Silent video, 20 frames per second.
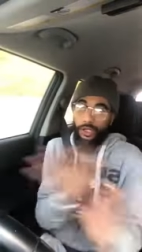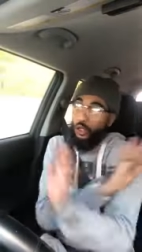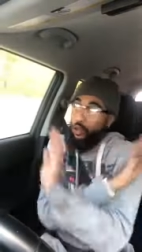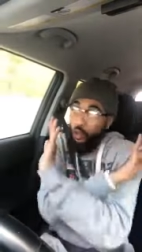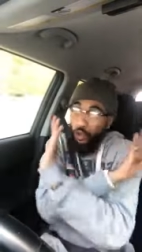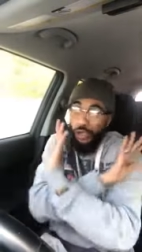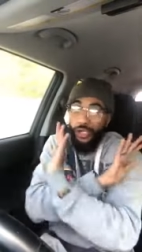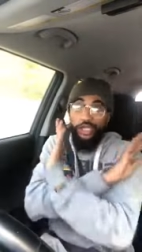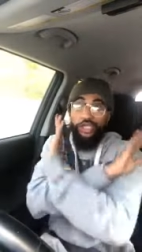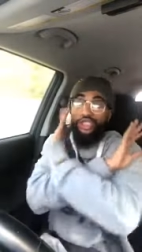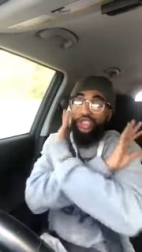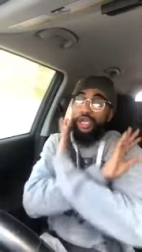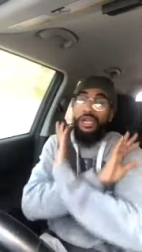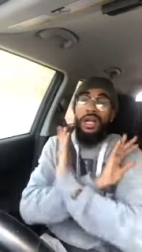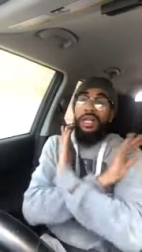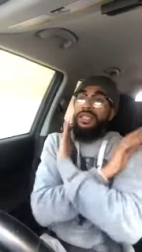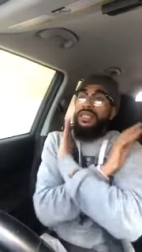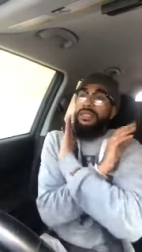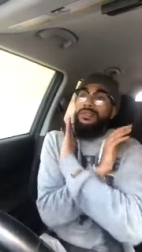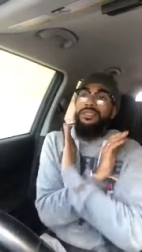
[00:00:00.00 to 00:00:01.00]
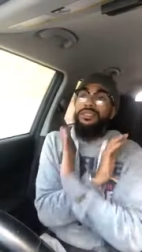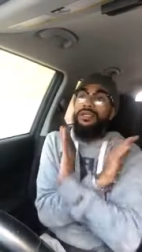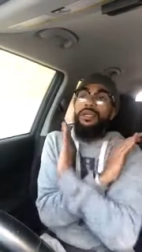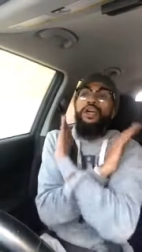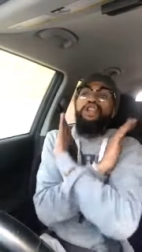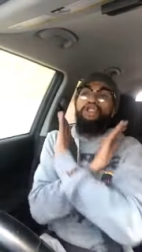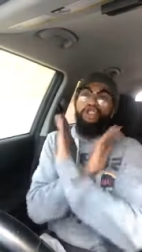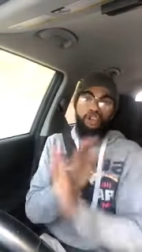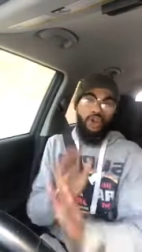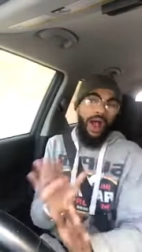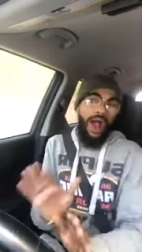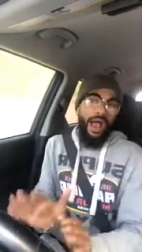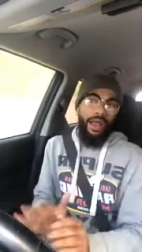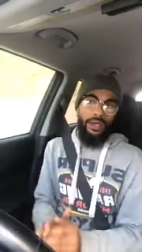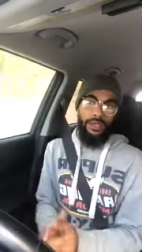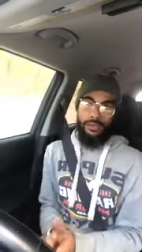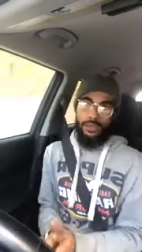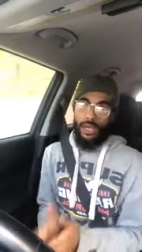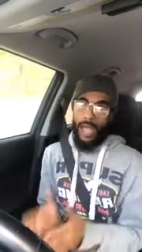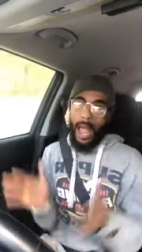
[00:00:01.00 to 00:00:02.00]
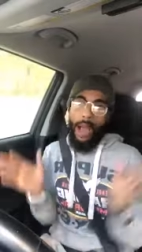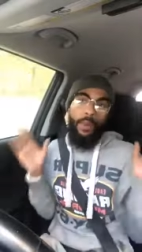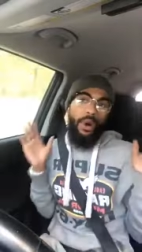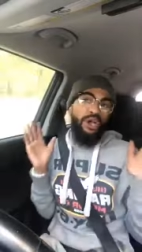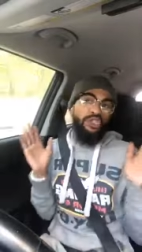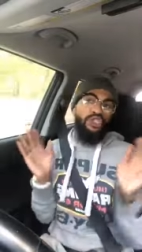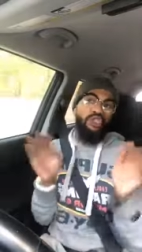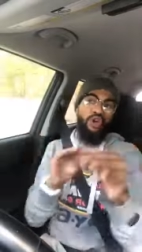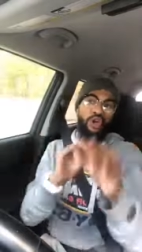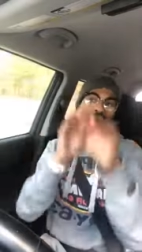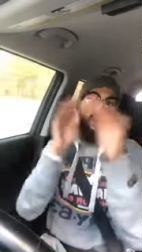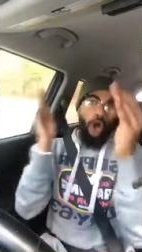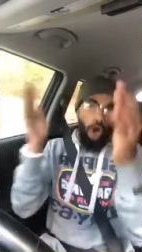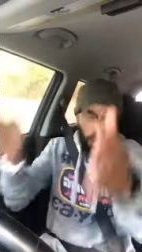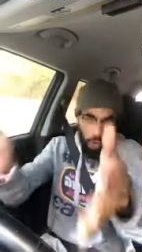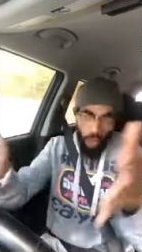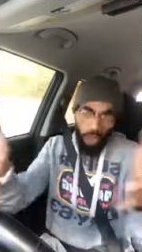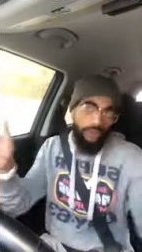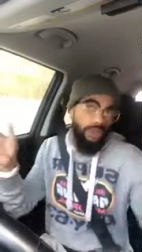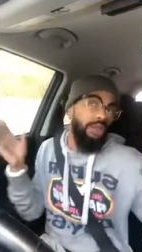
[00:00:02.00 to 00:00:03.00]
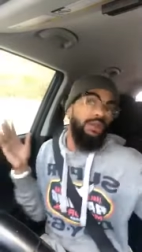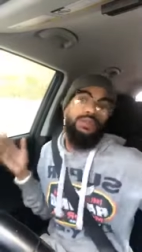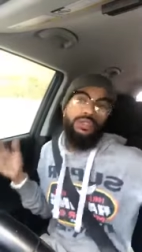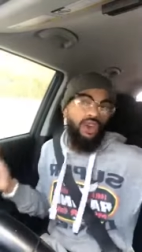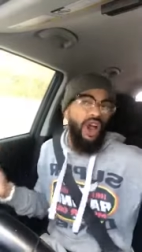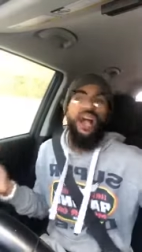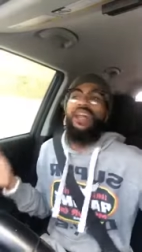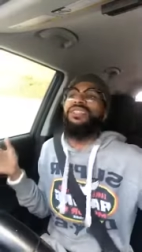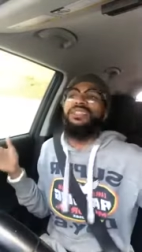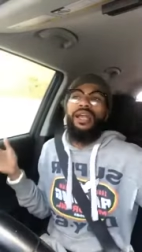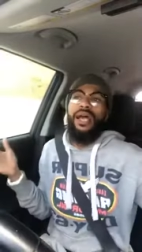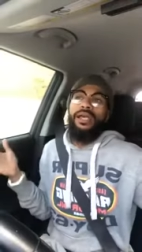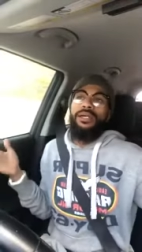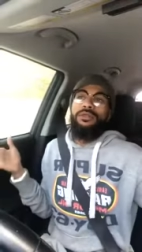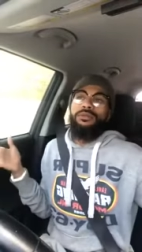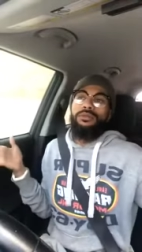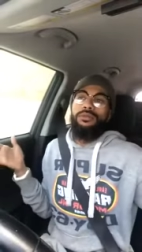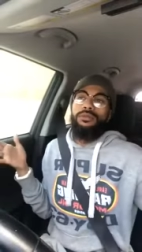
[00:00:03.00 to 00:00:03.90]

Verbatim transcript: You can try. I want you go try tonight.